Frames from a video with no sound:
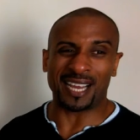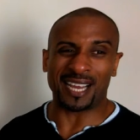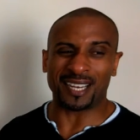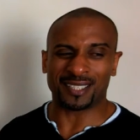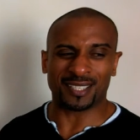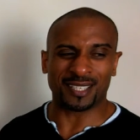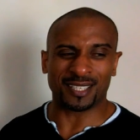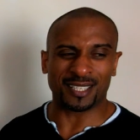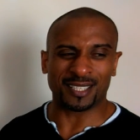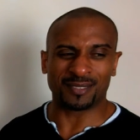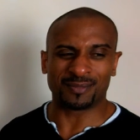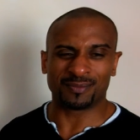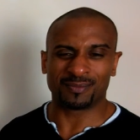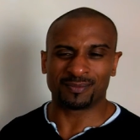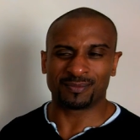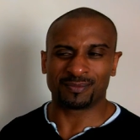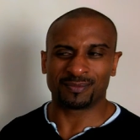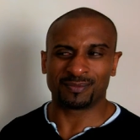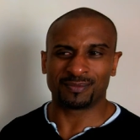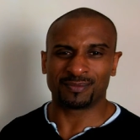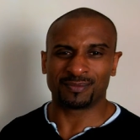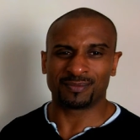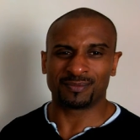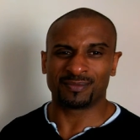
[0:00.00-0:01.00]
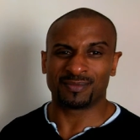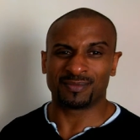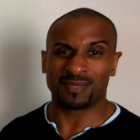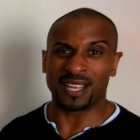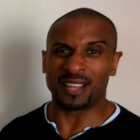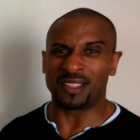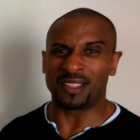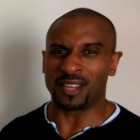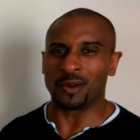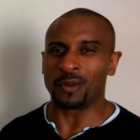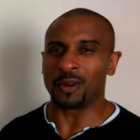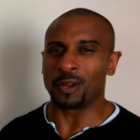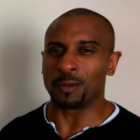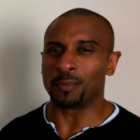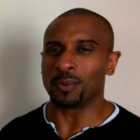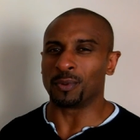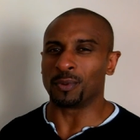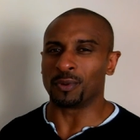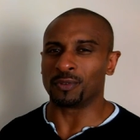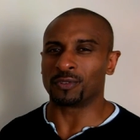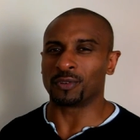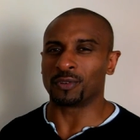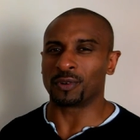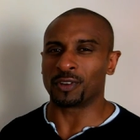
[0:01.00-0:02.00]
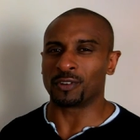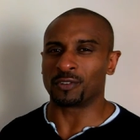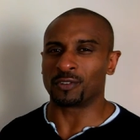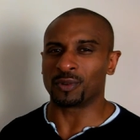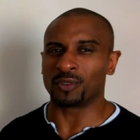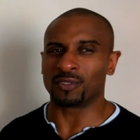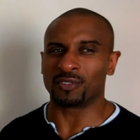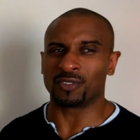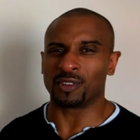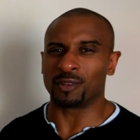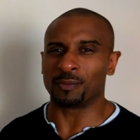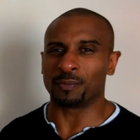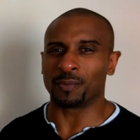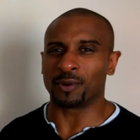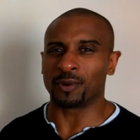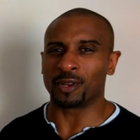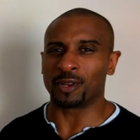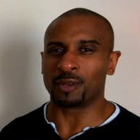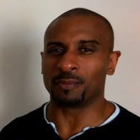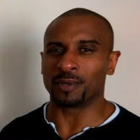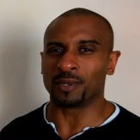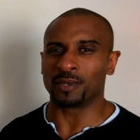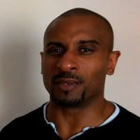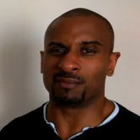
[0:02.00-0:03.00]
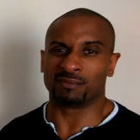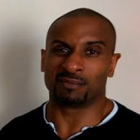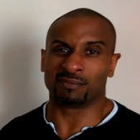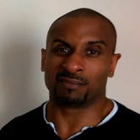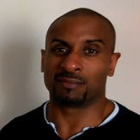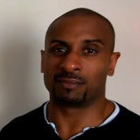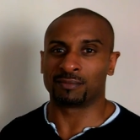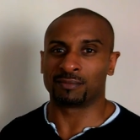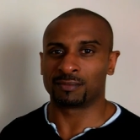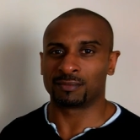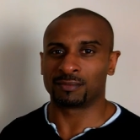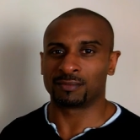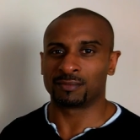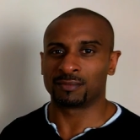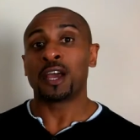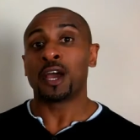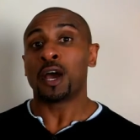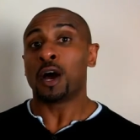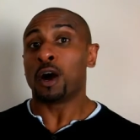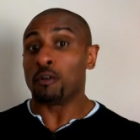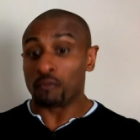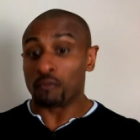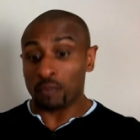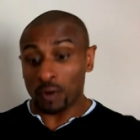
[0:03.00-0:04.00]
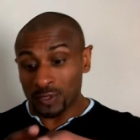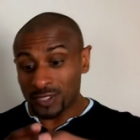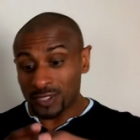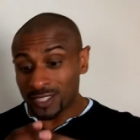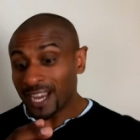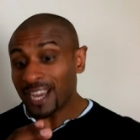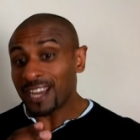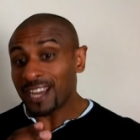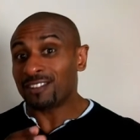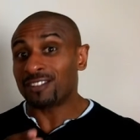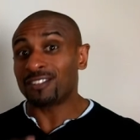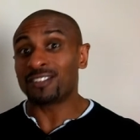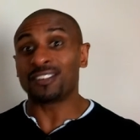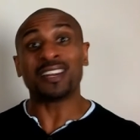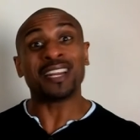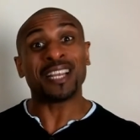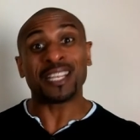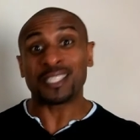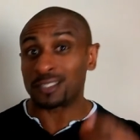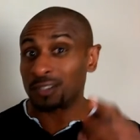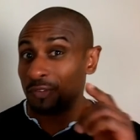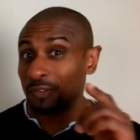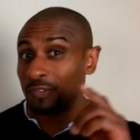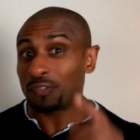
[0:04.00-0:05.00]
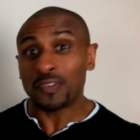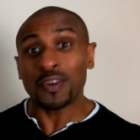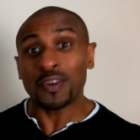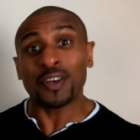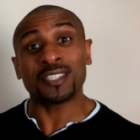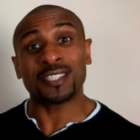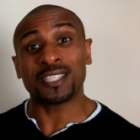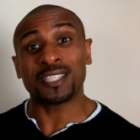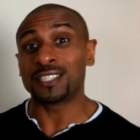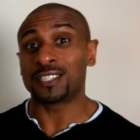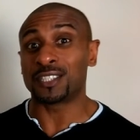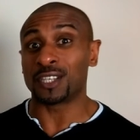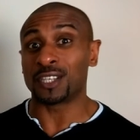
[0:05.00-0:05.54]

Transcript: Well, actually, they're the only ball and socket joints in the body, but and rotation is the first